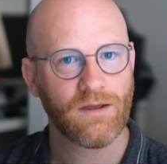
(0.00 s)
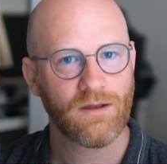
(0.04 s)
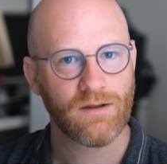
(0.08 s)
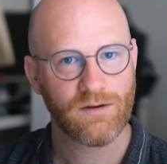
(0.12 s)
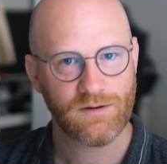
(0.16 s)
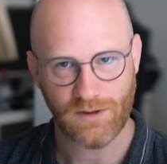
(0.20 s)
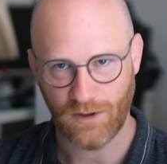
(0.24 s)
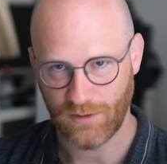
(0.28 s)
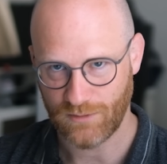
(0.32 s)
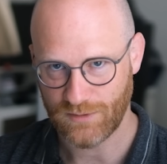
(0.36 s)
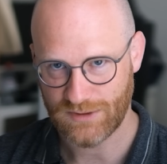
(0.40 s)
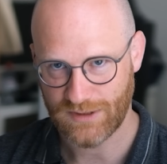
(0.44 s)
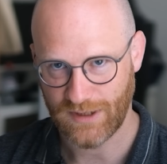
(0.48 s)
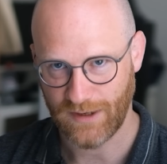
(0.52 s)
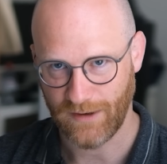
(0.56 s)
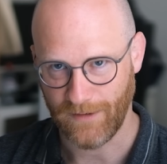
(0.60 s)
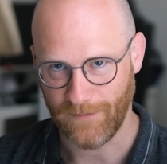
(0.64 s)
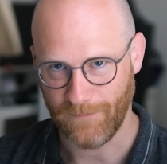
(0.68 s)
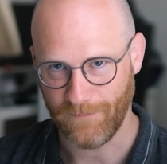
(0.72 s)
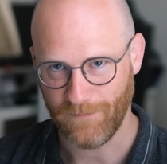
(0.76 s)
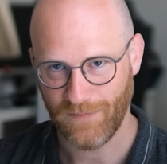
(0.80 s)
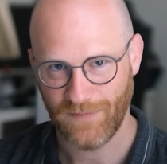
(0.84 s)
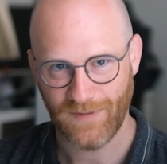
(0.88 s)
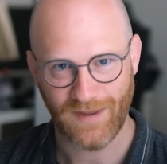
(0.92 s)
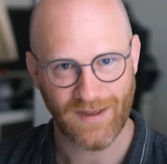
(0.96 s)
don't
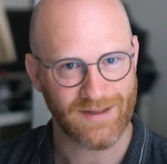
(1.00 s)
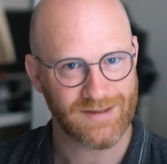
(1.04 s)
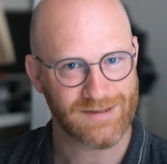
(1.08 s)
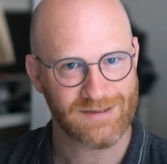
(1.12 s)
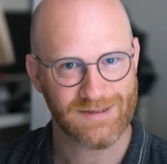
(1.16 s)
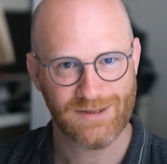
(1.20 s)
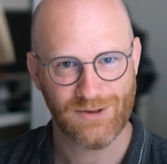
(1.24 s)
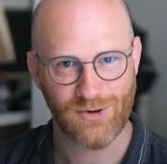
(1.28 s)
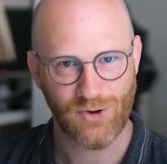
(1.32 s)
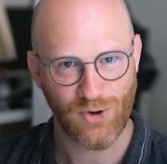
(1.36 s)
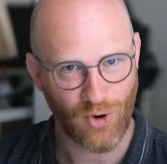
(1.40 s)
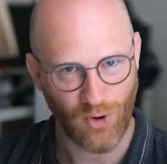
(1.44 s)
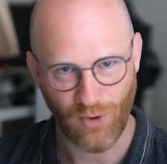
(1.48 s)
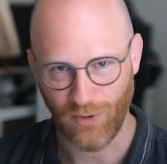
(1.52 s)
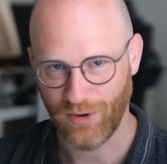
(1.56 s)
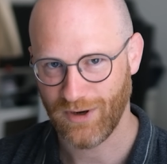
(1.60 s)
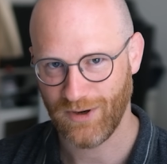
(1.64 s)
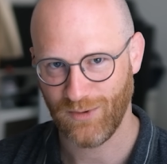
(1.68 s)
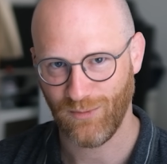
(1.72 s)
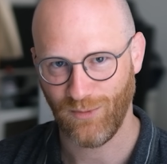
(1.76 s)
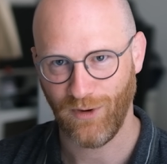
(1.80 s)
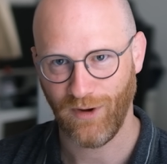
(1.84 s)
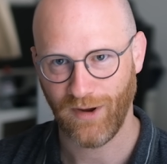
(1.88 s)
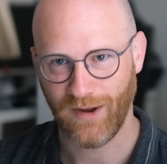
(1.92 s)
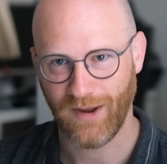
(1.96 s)
come. It's not going
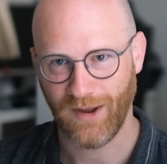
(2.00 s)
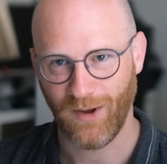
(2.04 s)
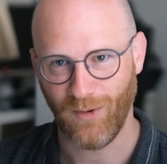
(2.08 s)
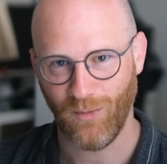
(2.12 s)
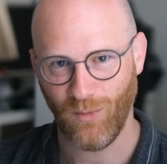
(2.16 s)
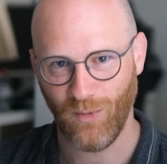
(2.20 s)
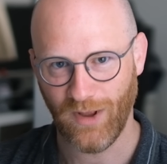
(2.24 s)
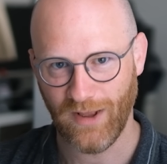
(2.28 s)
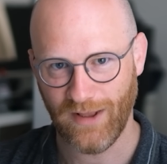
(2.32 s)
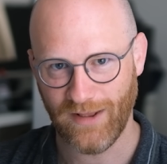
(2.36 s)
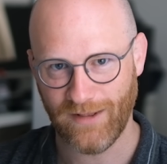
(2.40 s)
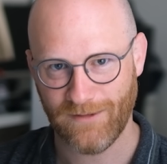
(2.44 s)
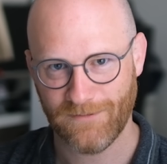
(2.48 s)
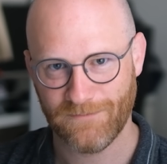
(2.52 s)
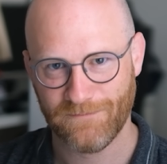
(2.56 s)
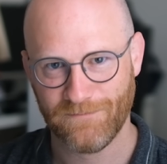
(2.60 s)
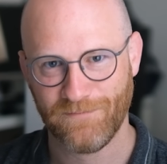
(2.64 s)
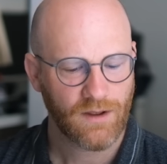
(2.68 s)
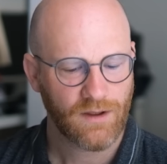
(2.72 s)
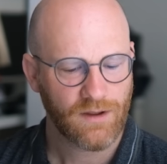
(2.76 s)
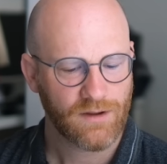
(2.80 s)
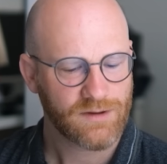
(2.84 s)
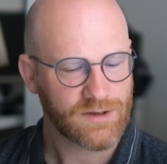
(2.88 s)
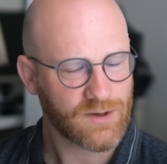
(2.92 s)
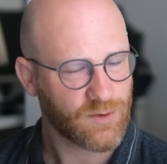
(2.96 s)
to work out well.
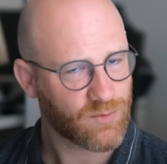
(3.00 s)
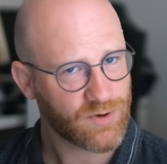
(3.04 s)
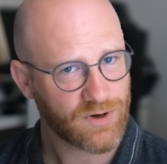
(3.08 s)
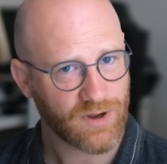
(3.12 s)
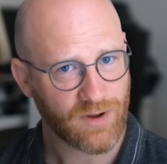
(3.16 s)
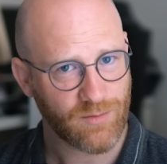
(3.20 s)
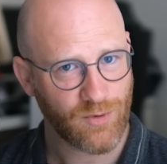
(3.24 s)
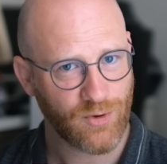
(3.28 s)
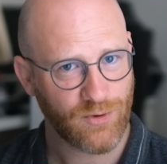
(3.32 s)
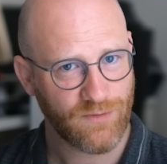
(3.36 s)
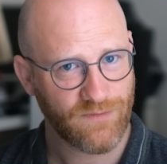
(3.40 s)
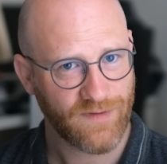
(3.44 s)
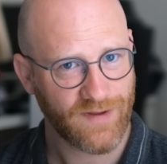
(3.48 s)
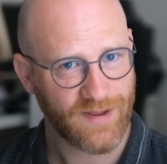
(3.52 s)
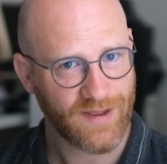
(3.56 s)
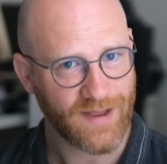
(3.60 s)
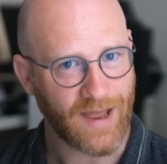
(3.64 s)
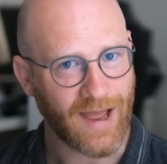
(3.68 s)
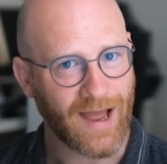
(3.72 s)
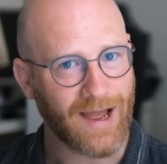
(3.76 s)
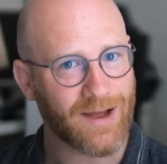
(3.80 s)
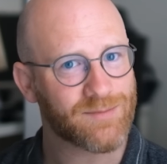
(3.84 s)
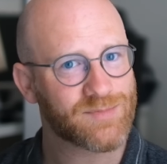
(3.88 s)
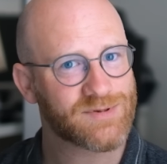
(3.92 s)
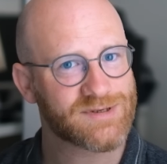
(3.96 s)
So would I move here?
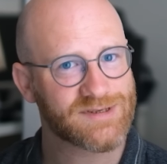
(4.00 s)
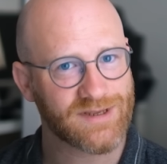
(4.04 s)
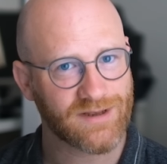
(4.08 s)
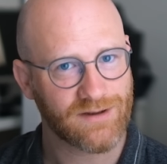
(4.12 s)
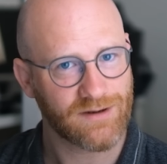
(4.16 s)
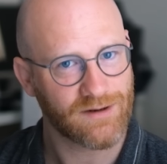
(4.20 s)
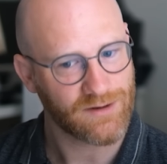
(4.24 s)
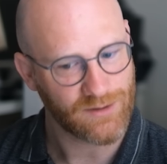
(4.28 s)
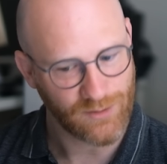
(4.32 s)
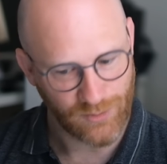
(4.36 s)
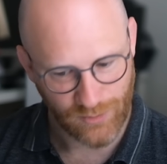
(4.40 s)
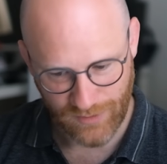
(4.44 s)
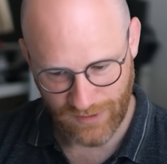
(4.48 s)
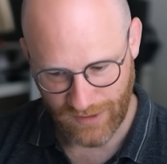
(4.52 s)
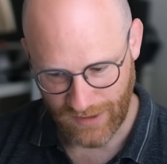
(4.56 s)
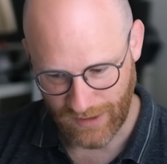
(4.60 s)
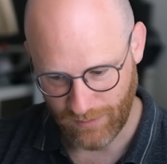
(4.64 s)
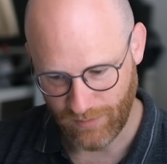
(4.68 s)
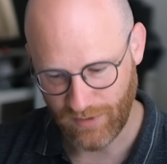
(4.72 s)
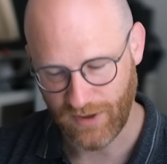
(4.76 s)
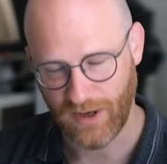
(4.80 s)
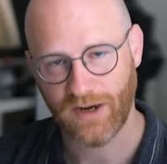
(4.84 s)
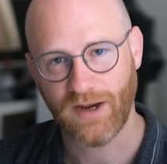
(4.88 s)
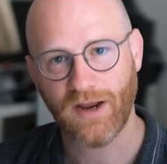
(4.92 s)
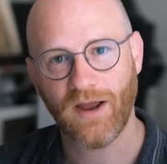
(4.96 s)
Absolutely,
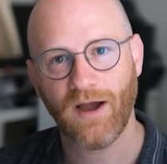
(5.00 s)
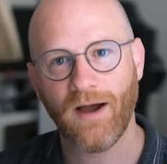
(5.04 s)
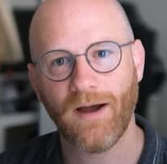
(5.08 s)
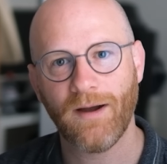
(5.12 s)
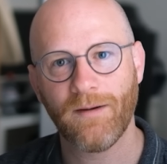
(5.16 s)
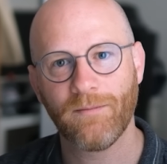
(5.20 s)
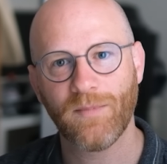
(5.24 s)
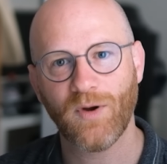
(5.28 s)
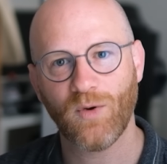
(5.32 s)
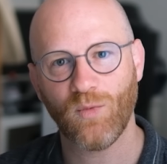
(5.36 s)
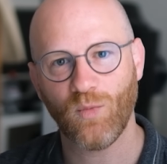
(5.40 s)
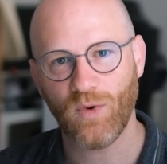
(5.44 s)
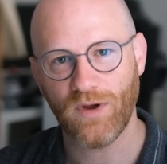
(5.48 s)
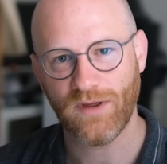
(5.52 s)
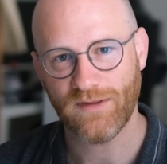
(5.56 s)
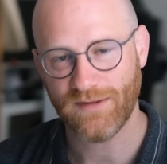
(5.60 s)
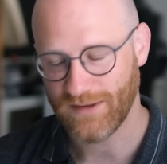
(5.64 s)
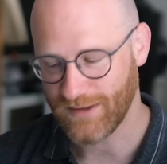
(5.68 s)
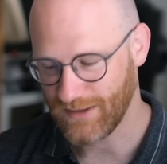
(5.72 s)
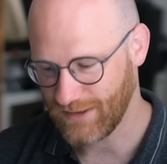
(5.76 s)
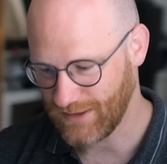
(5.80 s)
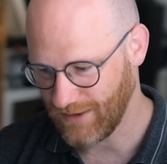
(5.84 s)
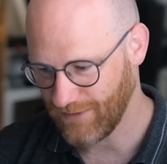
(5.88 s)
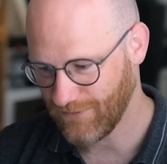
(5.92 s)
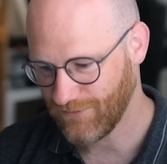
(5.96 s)
but I come
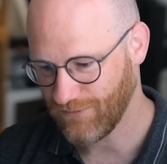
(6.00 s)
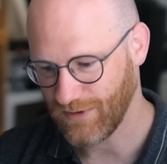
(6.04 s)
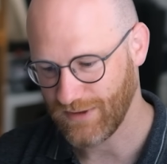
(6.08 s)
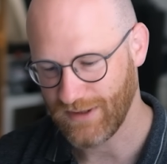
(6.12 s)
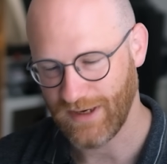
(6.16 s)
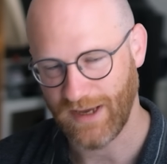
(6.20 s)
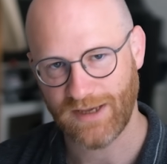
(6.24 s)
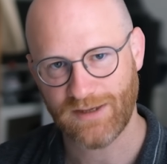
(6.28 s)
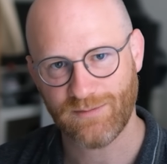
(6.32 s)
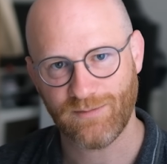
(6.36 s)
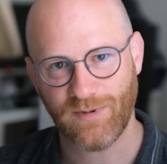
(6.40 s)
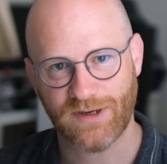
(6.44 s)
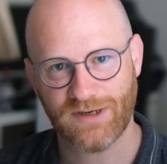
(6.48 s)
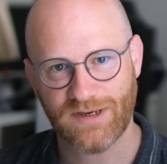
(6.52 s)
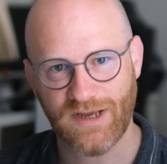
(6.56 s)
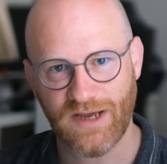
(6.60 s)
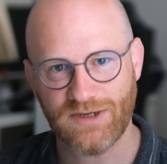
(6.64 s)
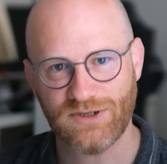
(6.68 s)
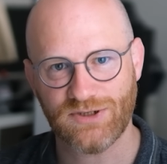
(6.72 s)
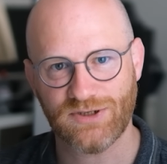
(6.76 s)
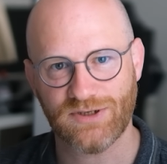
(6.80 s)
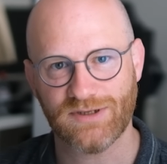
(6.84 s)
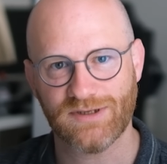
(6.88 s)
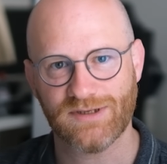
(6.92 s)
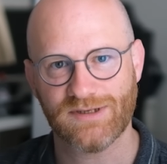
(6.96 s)
with different
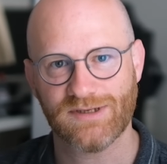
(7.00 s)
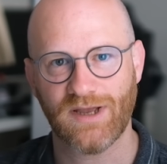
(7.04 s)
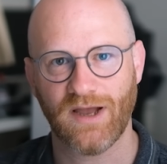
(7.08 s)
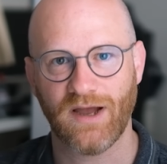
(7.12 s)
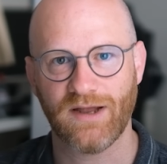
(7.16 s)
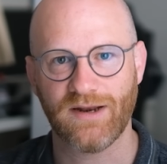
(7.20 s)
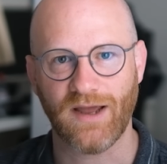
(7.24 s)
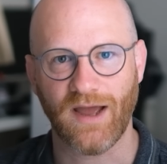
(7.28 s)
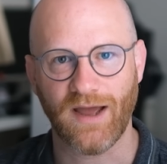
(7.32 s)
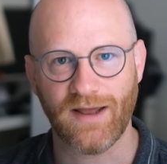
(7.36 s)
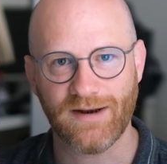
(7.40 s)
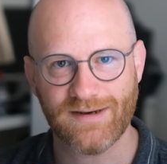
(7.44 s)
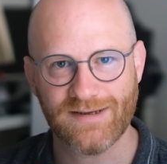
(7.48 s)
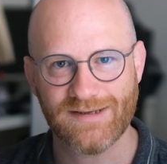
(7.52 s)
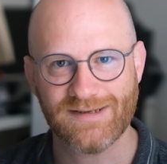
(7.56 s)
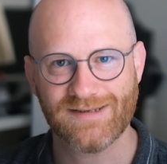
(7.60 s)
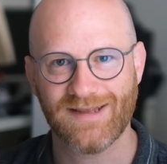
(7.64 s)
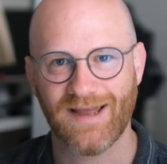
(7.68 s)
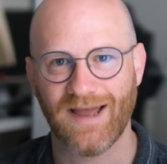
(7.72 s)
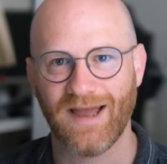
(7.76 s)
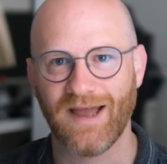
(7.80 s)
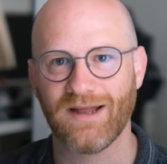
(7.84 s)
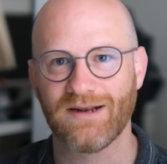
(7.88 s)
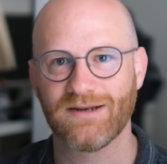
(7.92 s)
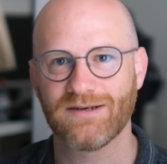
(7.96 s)
expectations. I'd
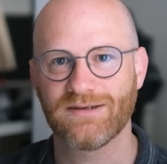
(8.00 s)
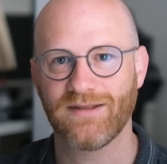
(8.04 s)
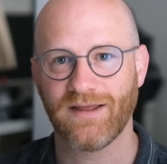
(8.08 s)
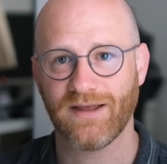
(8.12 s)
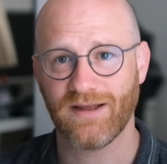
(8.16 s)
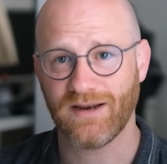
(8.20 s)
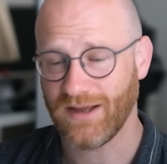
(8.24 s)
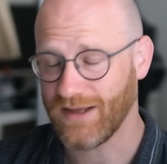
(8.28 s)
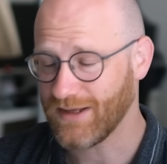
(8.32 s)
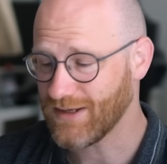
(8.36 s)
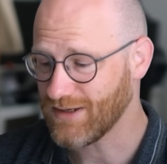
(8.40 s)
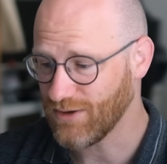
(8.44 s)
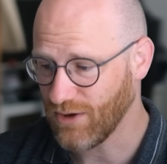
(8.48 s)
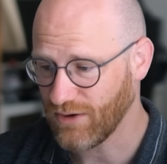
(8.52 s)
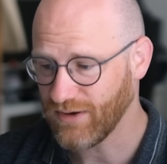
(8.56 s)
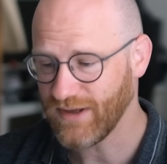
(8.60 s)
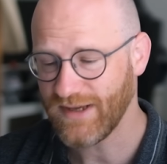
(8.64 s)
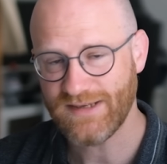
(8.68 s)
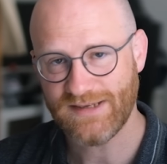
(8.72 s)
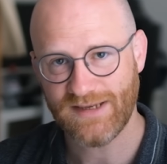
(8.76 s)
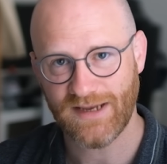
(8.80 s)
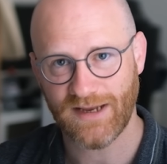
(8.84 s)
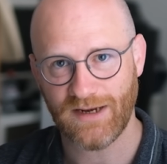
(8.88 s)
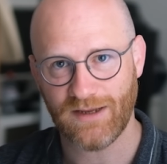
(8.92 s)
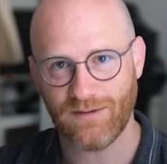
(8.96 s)
understand that it's not
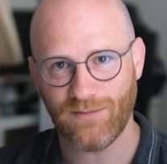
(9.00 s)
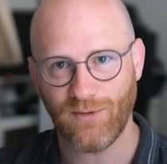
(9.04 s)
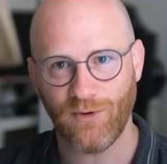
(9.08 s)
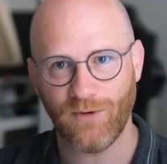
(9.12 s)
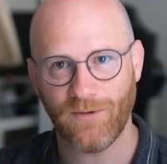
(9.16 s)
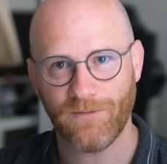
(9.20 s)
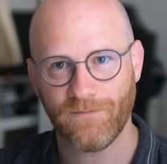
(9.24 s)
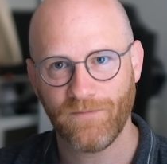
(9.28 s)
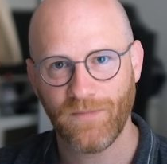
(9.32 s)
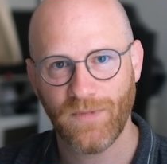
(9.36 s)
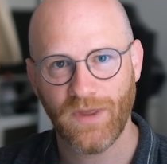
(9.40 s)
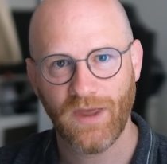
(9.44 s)
easy anymore.